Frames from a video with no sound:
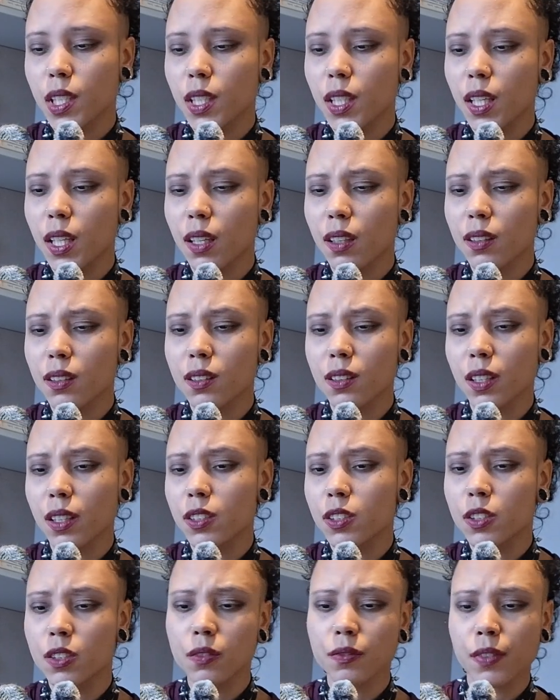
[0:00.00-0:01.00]
yeah, and
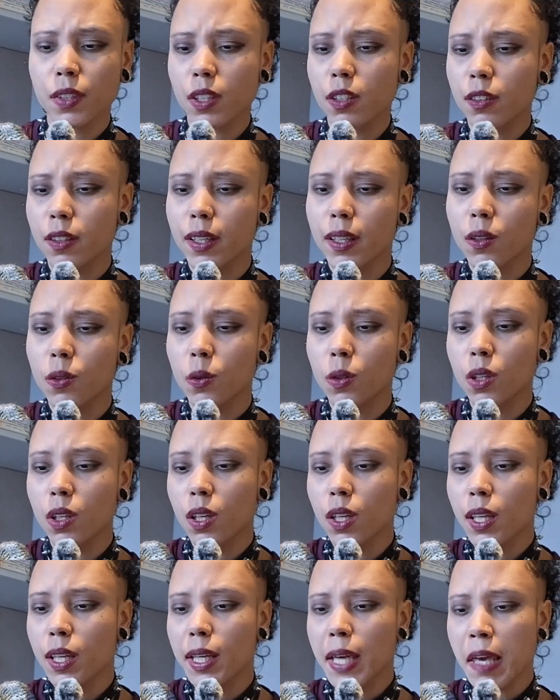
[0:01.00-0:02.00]
like just figure out
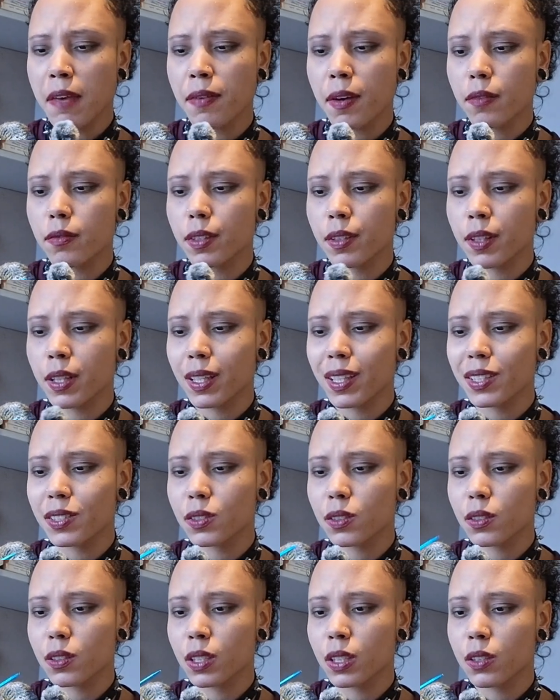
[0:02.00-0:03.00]
if
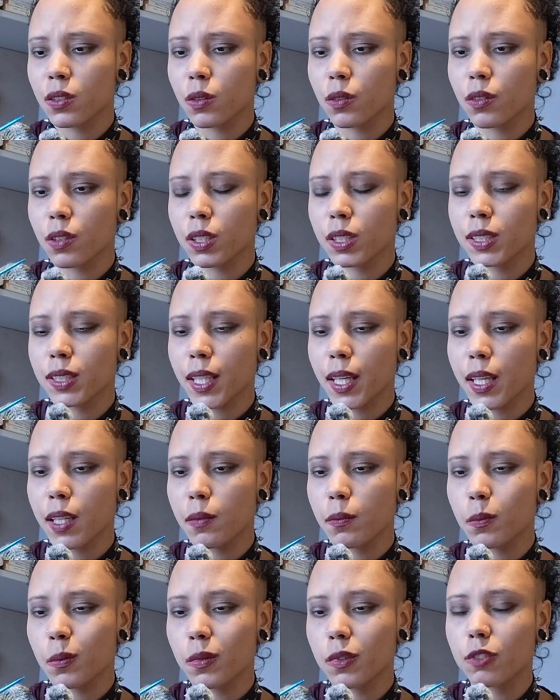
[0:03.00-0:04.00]
everything's is on the
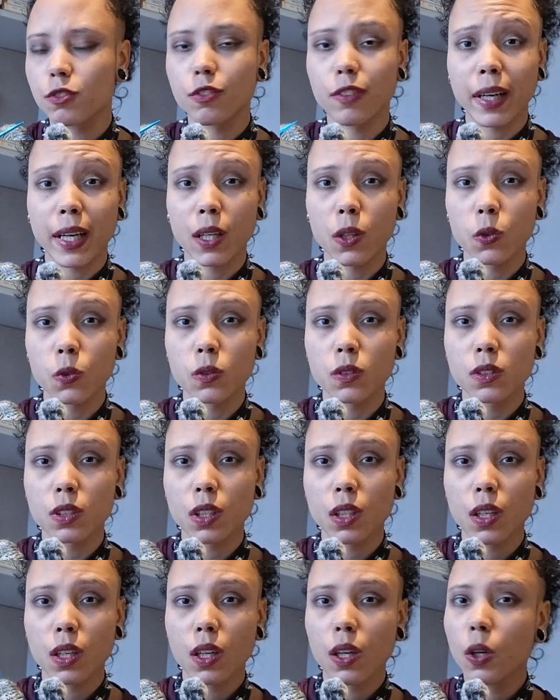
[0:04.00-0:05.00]
same round
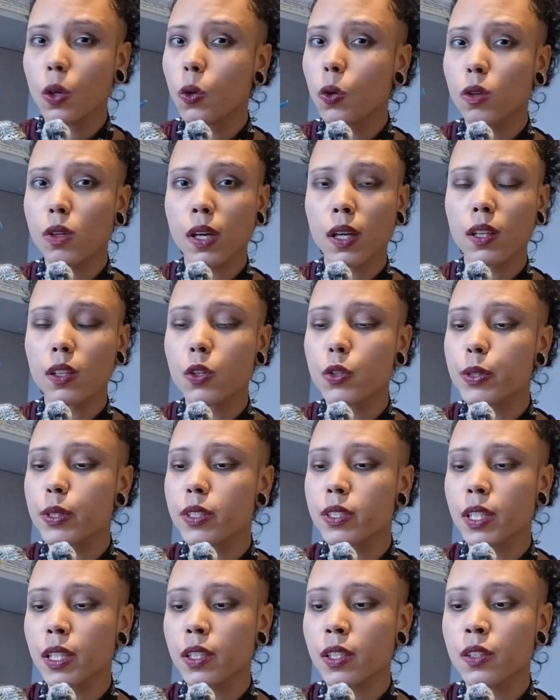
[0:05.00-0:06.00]
or like
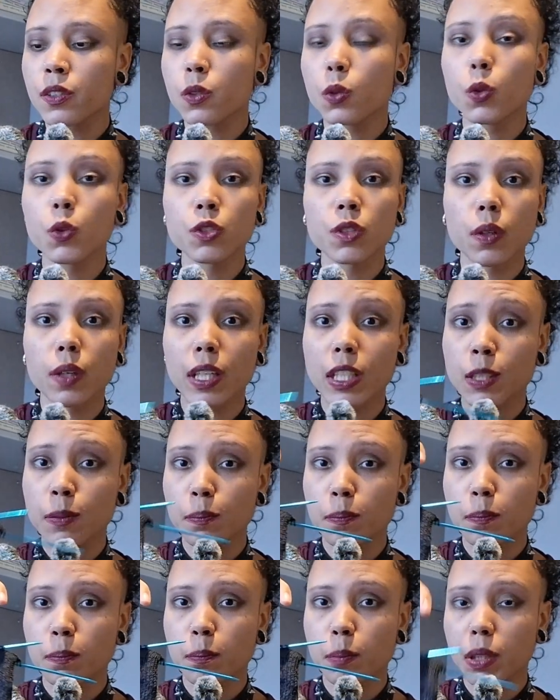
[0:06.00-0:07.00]
losing stitches. Also, it's
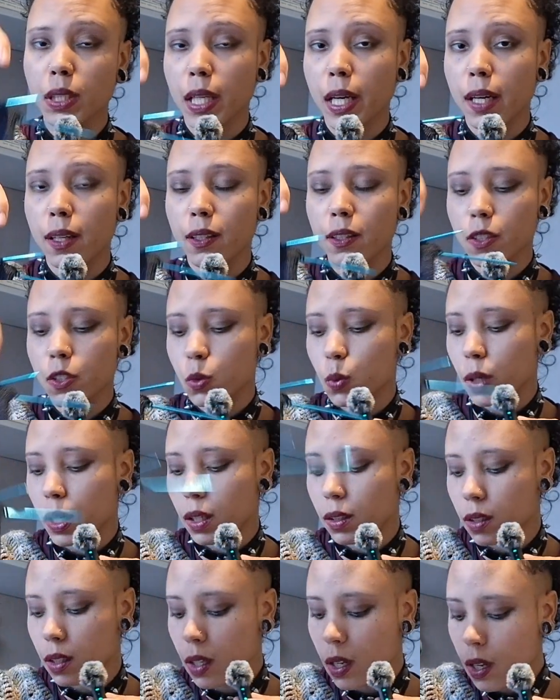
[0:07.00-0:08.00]
black as
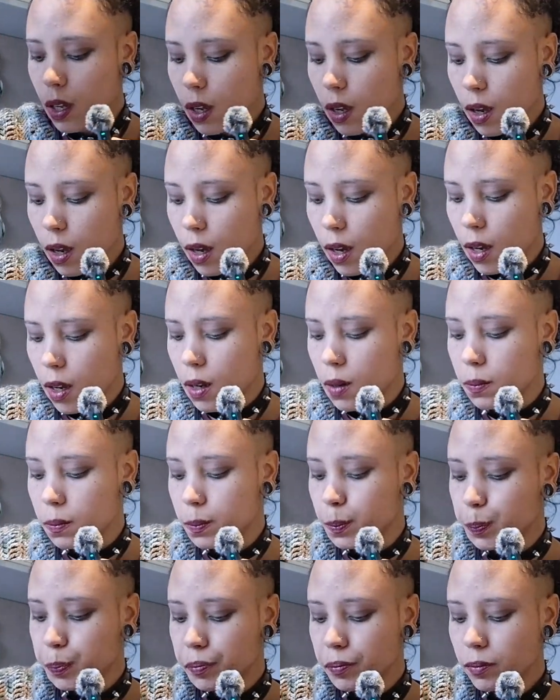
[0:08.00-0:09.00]
well.
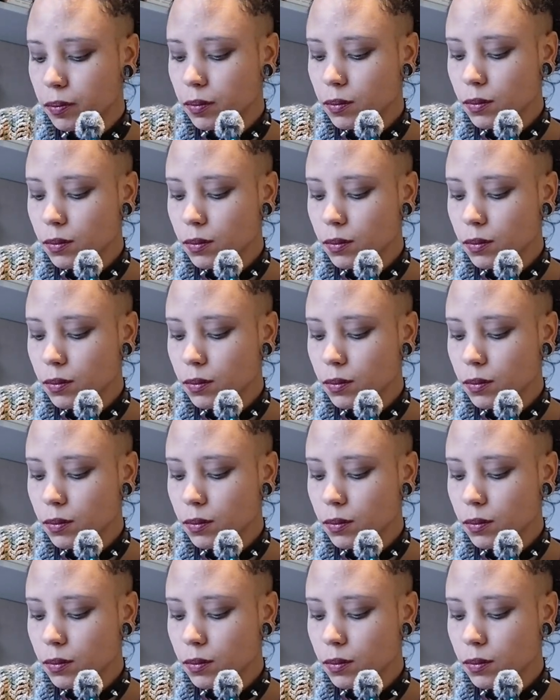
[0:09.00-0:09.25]
And